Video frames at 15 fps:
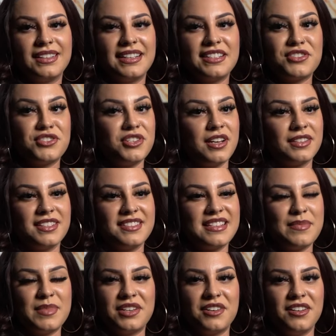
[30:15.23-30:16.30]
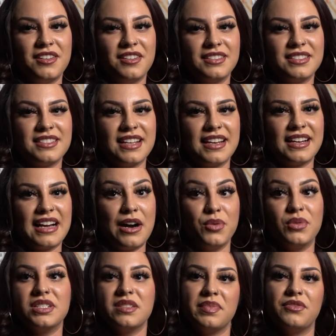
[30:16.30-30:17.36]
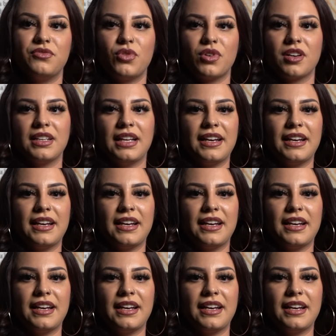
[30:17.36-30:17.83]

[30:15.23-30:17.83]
It's not the same at all. It's like how it was before.